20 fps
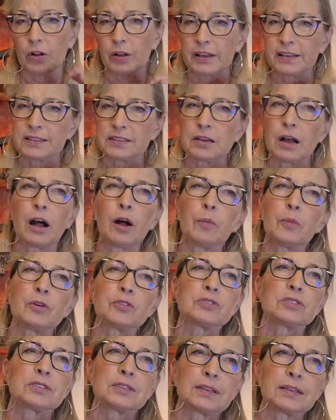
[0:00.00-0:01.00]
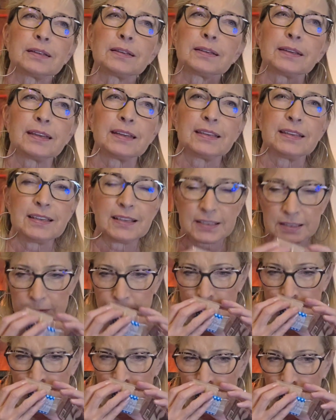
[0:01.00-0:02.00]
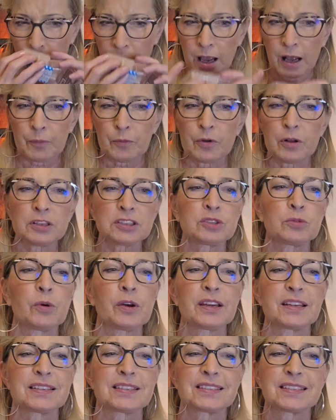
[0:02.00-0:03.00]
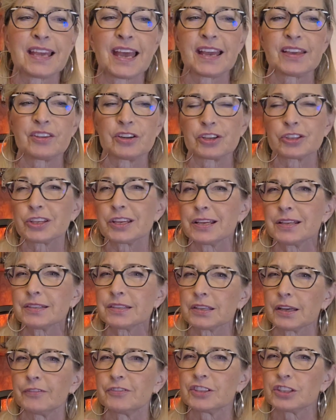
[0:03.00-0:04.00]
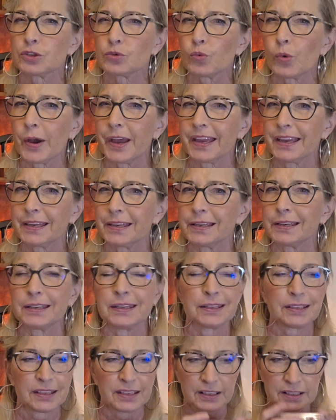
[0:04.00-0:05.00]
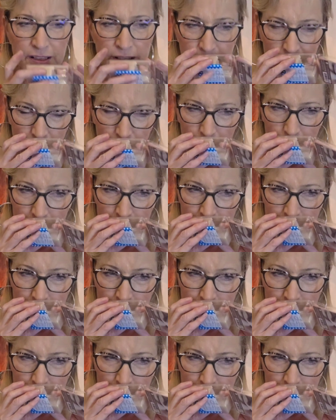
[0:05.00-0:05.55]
It is, I almost want to say there's hints of suede in here.